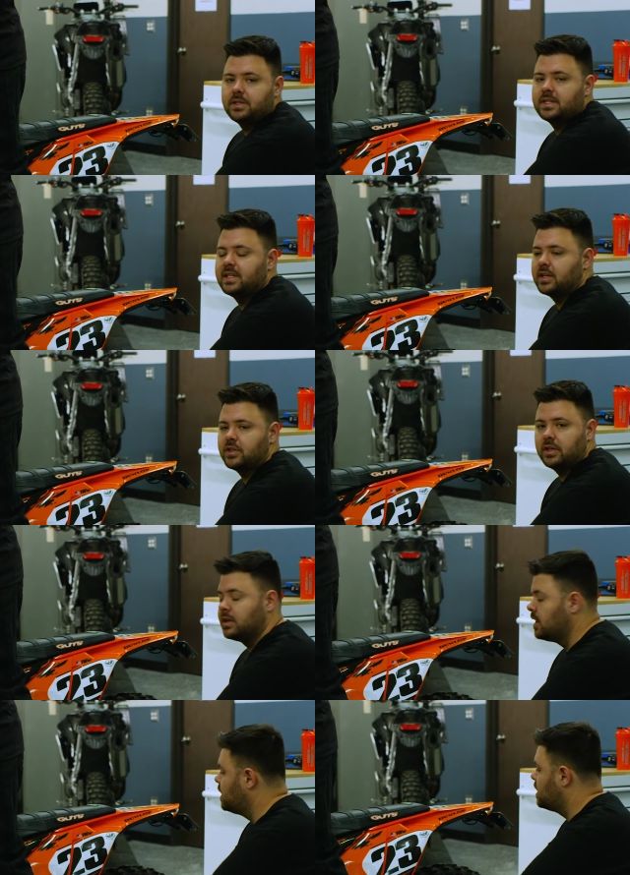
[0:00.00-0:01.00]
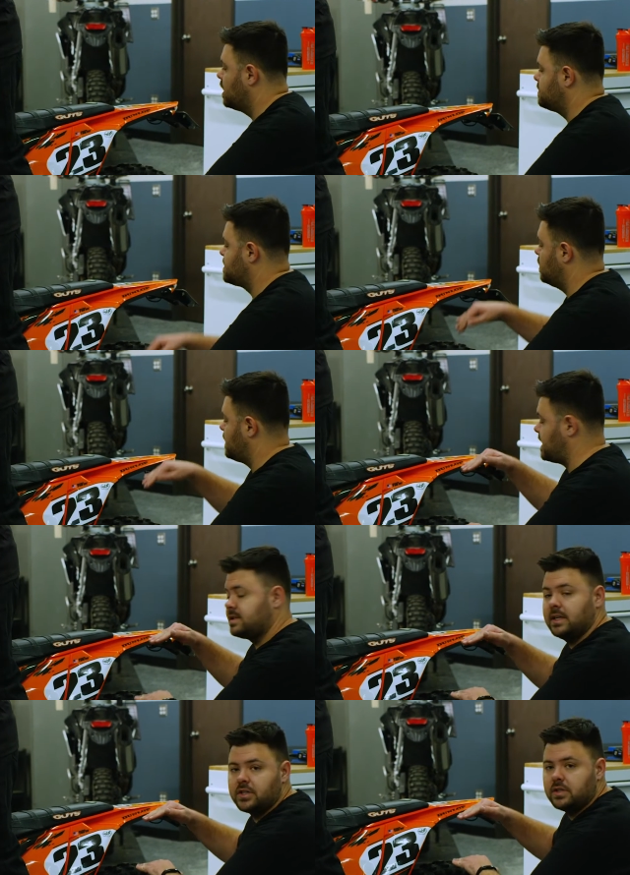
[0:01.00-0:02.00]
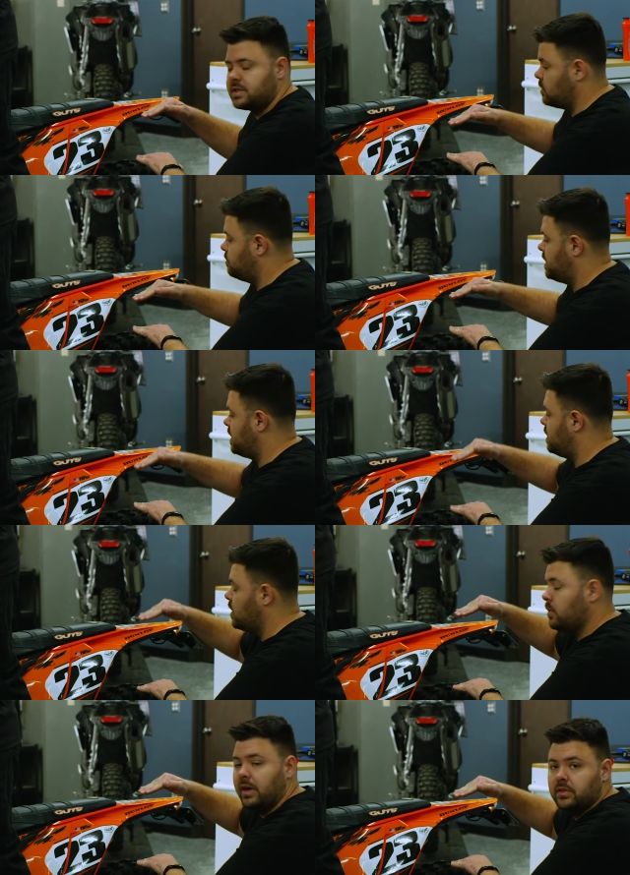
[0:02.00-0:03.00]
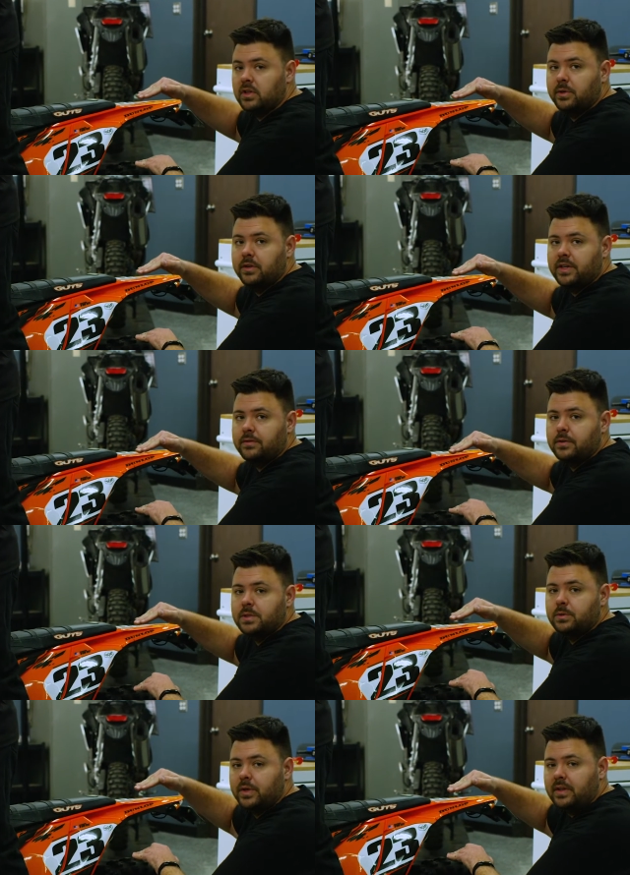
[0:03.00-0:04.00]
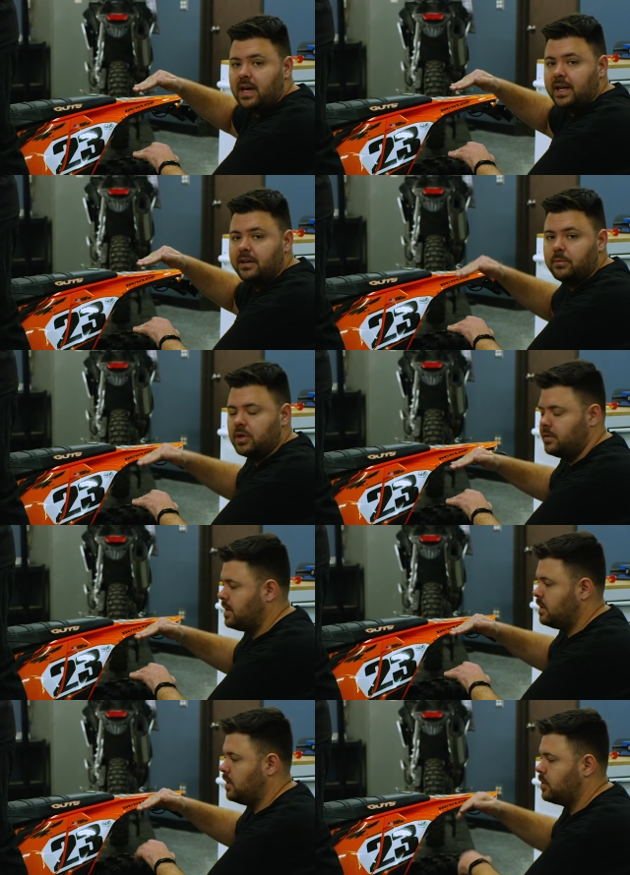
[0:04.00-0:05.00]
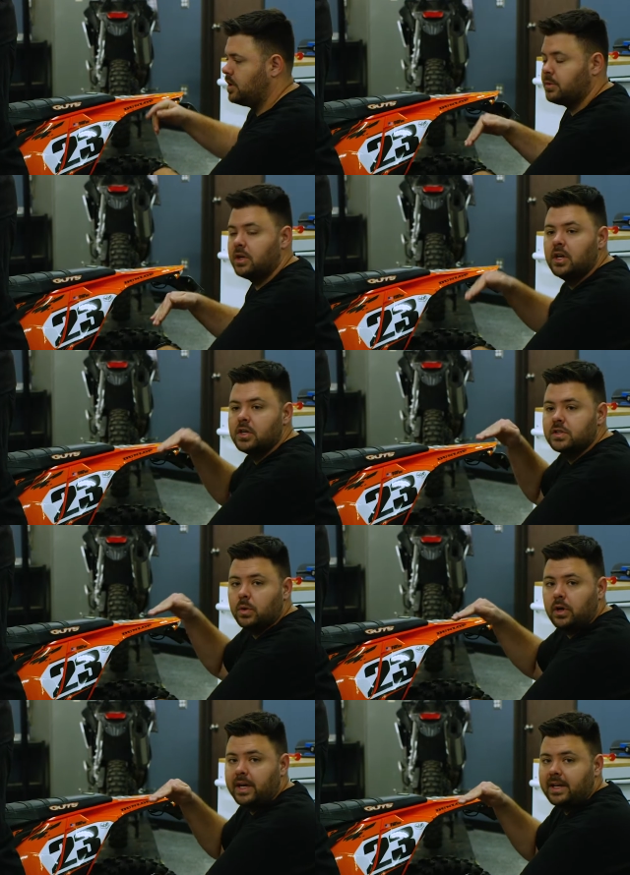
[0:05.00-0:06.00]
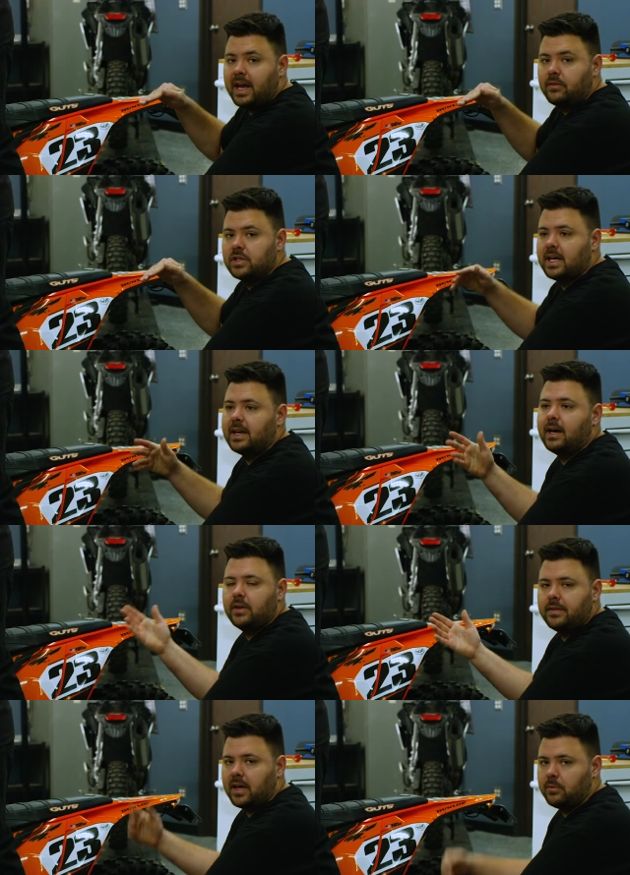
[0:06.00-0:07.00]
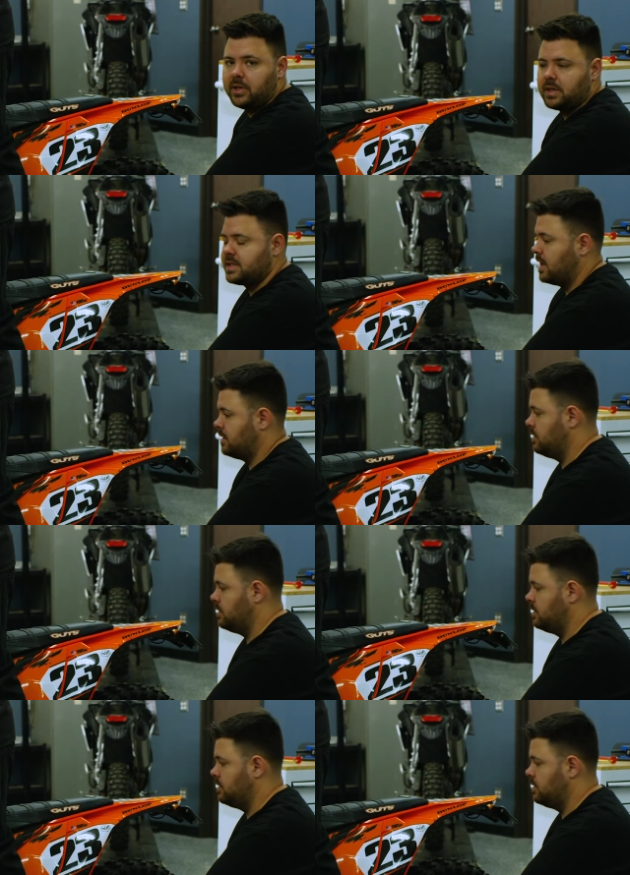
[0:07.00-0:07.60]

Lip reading: of stiction. So that stiction zone being, we have a little bit of a difference between the high number and the low number. So we'll go ahead and average that out and that'll be our sag